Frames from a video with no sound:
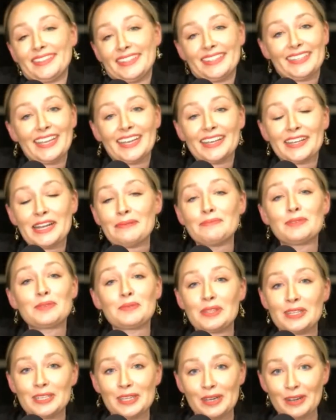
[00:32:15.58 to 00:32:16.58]
it comes
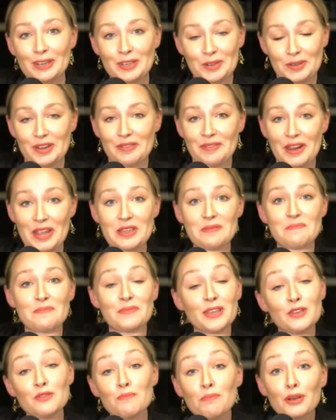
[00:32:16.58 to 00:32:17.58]
with the territory, right?
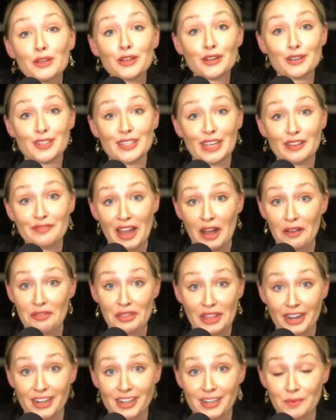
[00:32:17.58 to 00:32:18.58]
You put yourself out
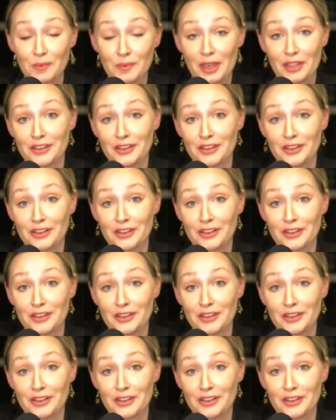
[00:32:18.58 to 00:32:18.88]
there, whether